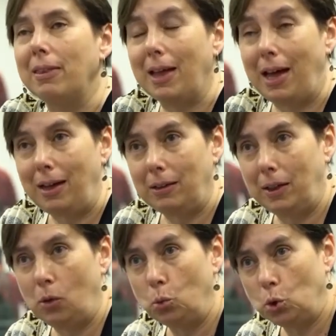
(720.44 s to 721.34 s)

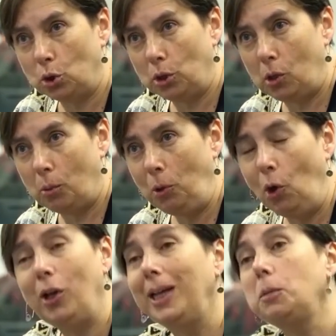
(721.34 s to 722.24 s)
blocks, but
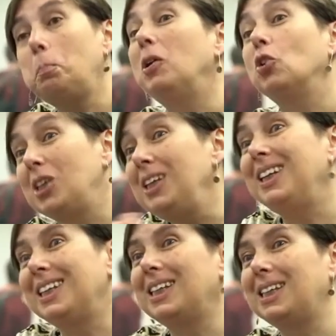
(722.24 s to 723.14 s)

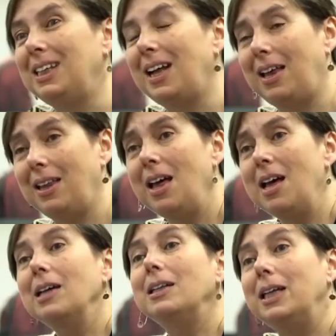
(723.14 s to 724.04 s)
without the need
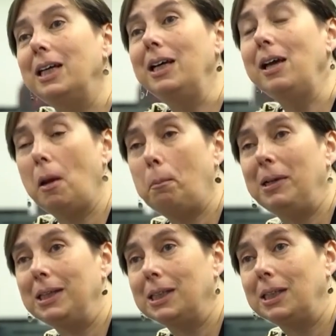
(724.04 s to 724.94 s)
to
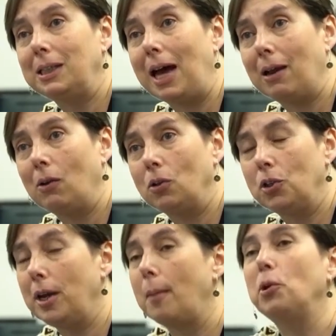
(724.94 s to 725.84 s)
explain them,
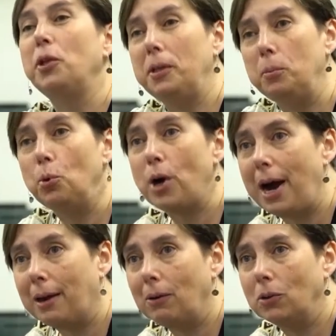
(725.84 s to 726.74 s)
as in to
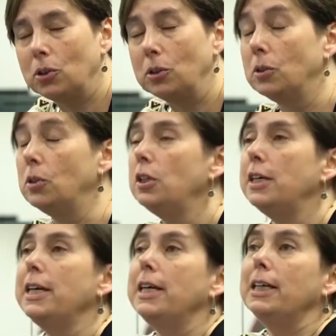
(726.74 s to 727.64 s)
draw them.
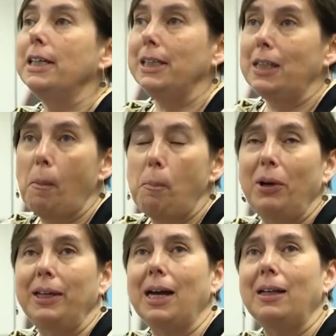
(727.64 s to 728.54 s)
And
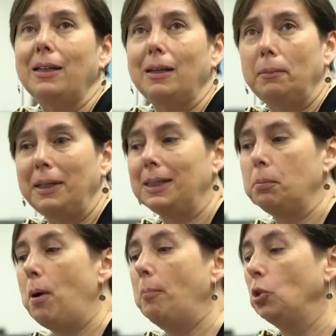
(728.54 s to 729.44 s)
over time,
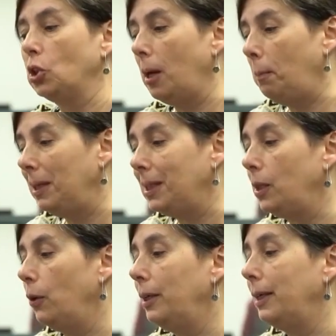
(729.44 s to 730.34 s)
they develop
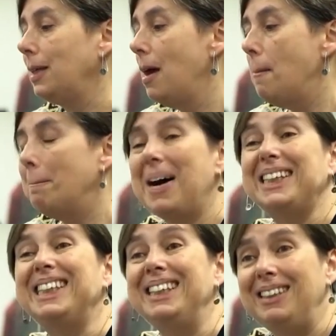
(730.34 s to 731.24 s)
more ways
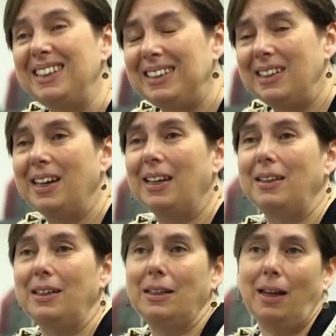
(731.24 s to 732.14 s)
of
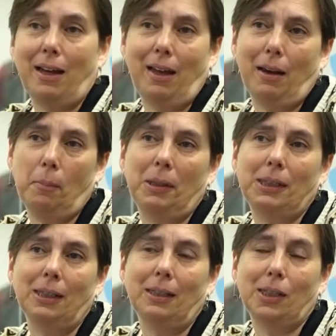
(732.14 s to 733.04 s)
expressing this
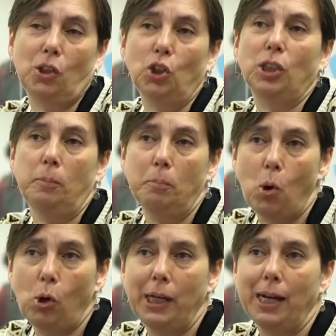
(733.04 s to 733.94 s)
symbolic
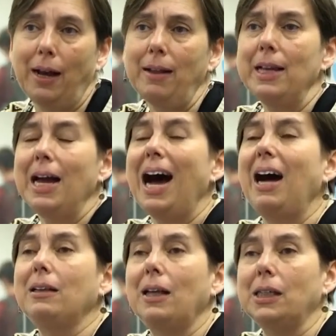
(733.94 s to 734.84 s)
representation
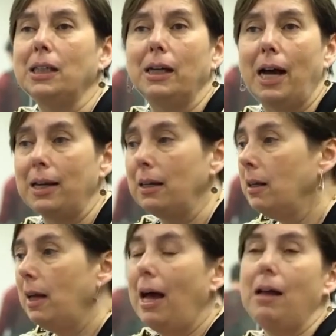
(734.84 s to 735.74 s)
until we
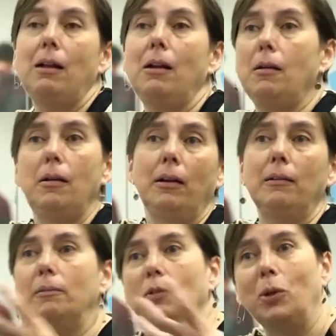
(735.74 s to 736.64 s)
reach
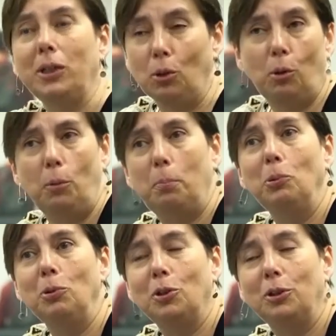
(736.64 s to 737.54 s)
our
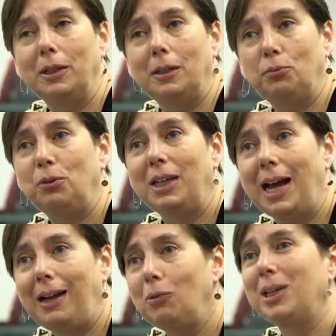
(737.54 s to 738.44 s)

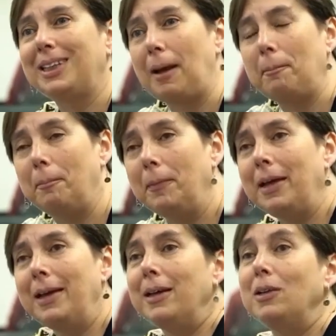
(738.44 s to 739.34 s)
endpoint,
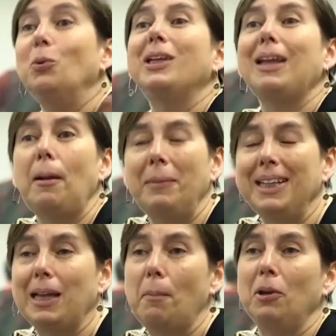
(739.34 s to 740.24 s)
our goal,
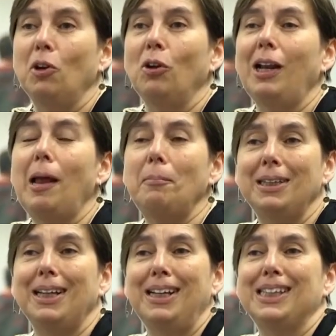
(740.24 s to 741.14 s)
but not the
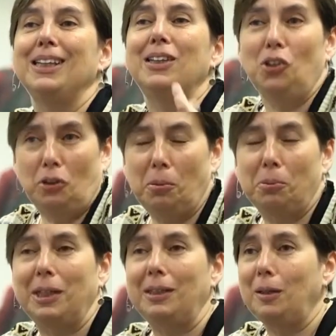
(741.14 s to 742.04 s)
goal in the
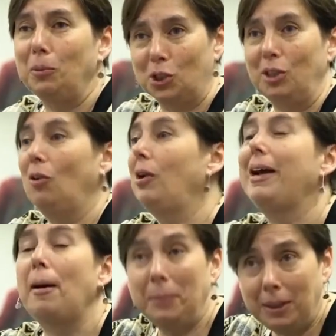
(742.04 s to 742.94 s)
sense of an
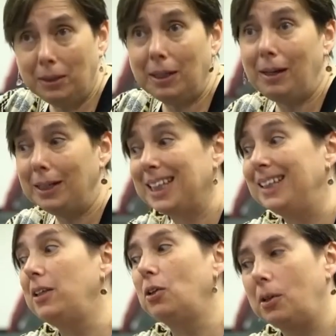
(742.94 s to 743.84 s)
objective, but in
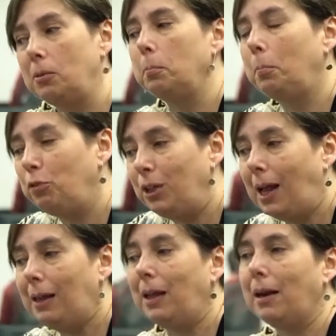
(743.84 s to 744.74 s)
the final sense
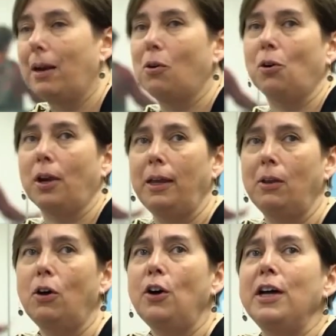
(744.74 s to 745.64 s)
of the journey,
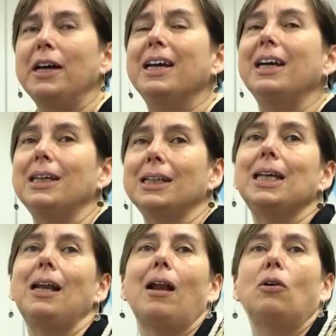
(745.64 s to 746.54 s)
which is the
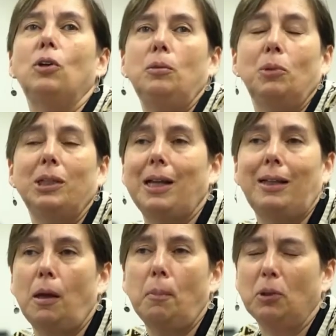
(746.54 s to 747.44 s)
standard algorithm
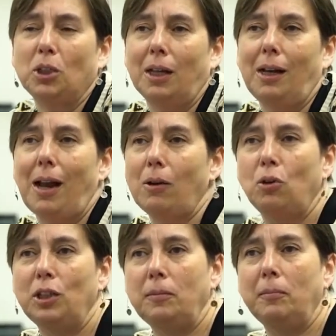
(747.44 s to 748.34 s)
because it is the
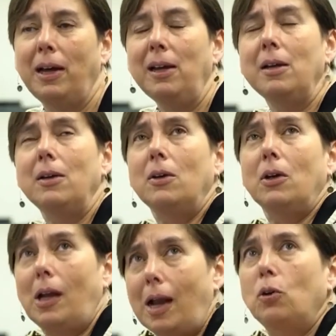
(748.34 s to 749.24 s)
algorithm that is
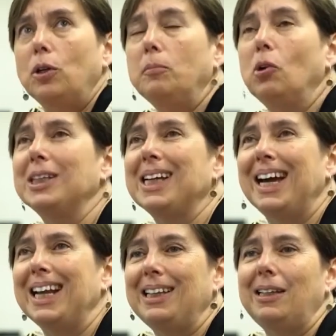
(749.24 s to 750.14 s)
characterized as
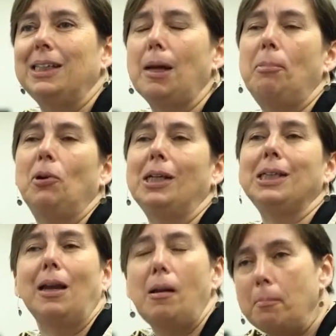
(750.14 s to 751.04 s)
being the most
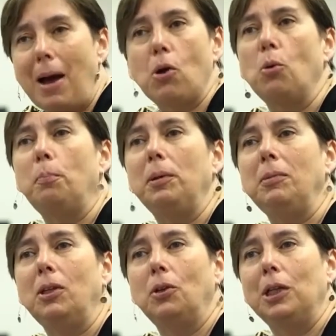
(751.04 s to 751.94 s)
compressed of all, the
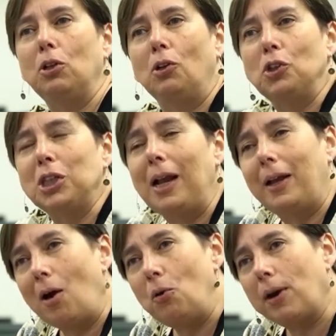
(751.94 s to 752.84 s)
one that saves the
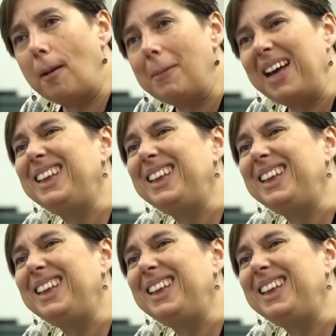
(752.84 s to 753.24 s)
most,